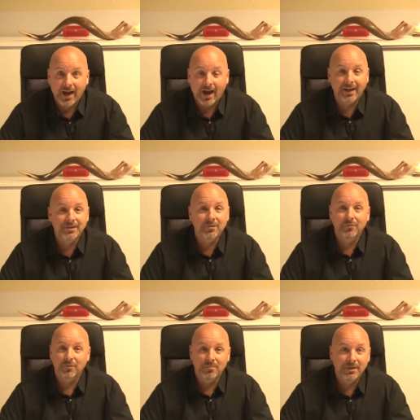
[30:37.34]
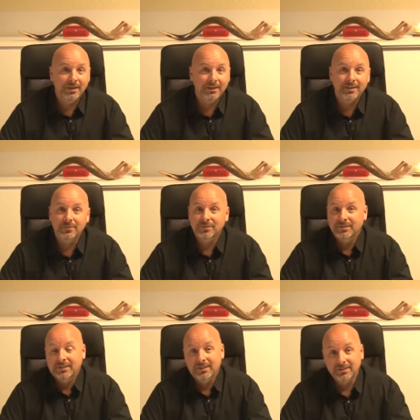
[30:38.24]
I know for me, it was
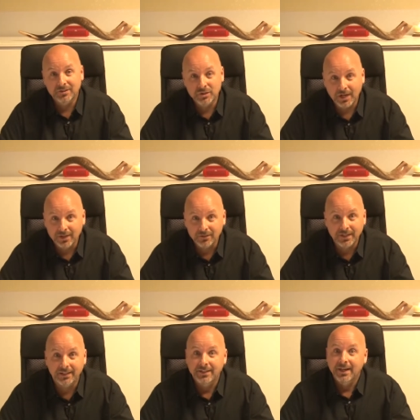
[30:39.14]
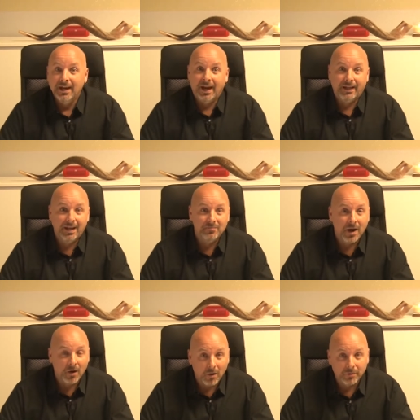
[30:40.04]
a young child that I gave
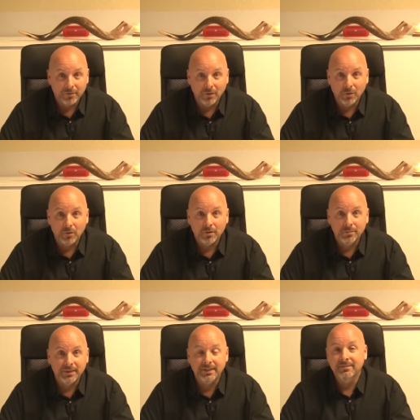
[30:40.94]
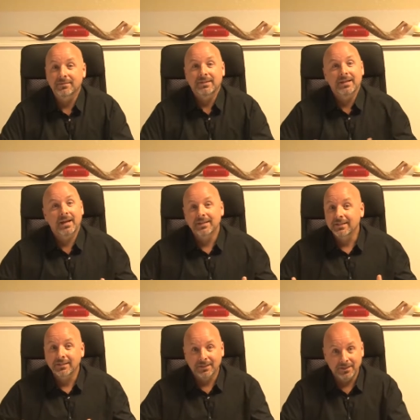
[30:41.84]
my heart to the Lord, but then, then I
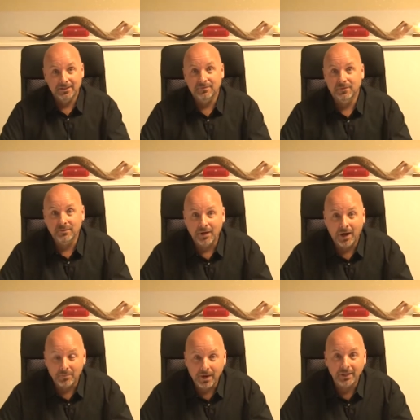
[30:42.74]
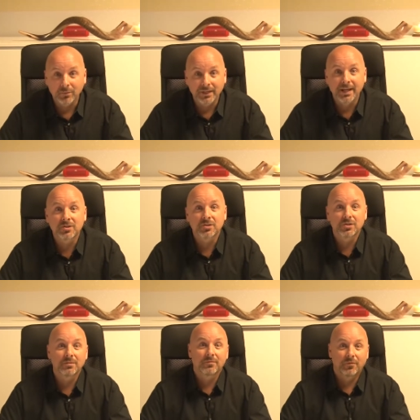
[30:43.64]
didn't live uh, my
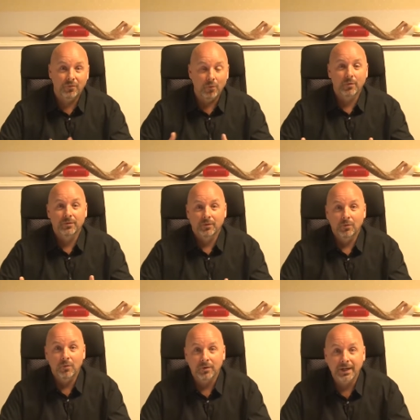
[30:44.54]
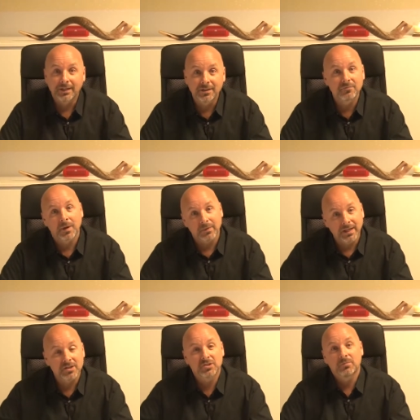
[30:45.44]
relationship for the Lord. I lived my
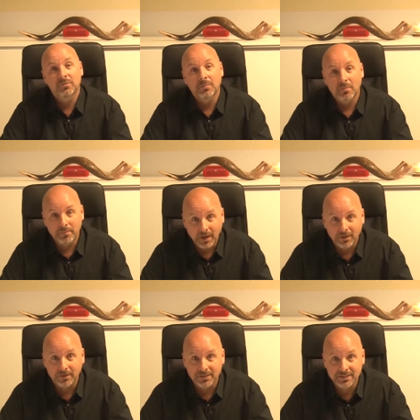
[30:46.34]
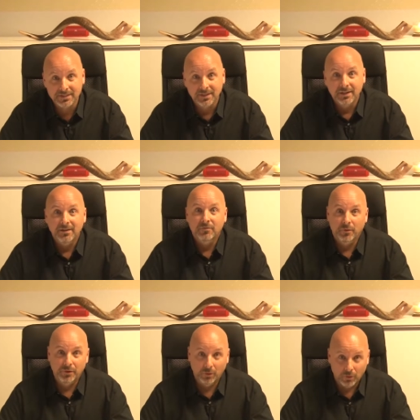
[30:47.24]
relationship through my parents
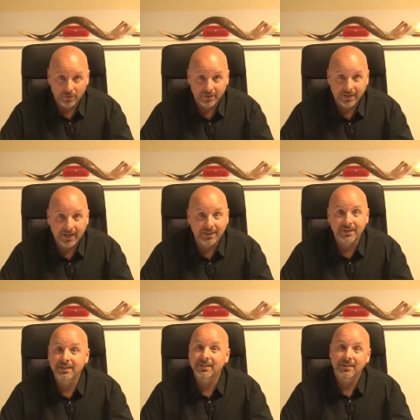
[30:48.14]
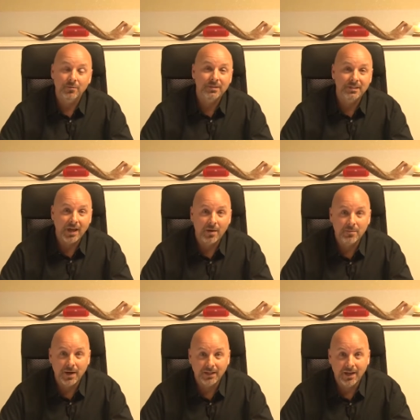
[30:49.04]
for the Lord. And then there was a time in
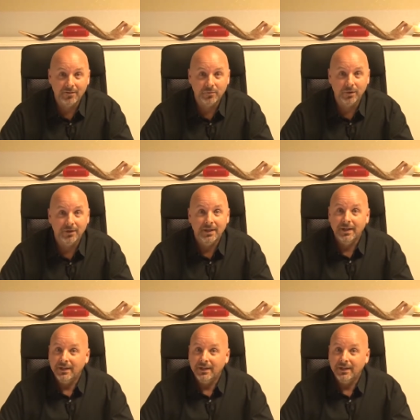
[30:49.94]
my life where